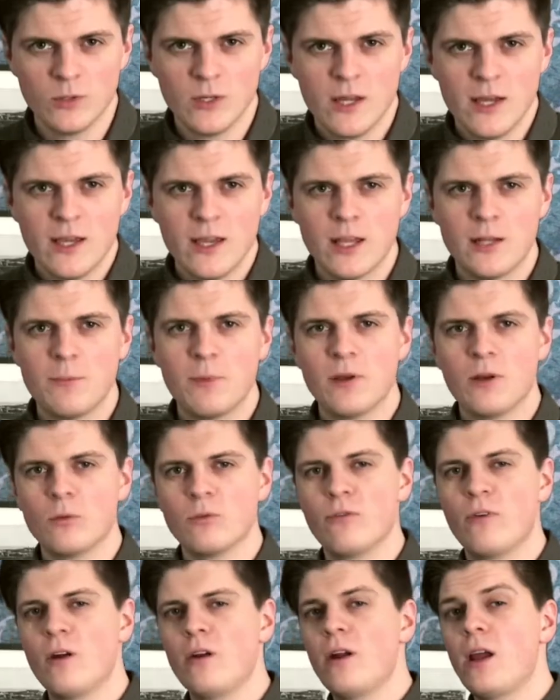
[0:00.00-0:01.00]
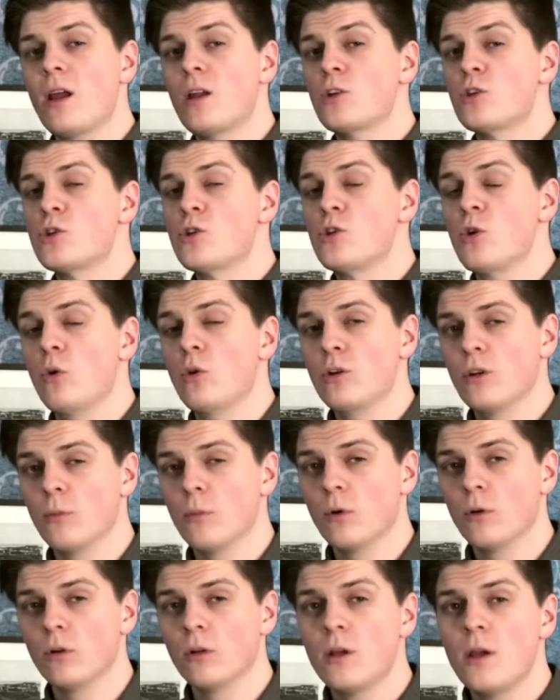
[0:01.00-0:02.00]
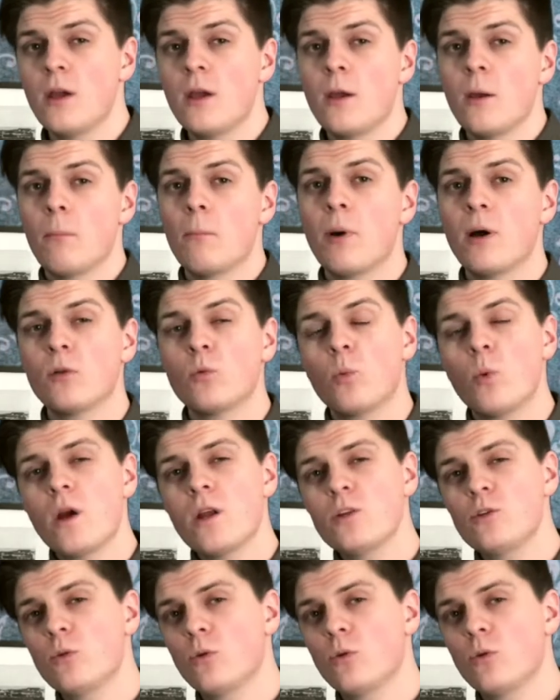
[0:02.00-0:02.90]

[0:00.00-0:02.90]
It becomes very enjoyable. But when you are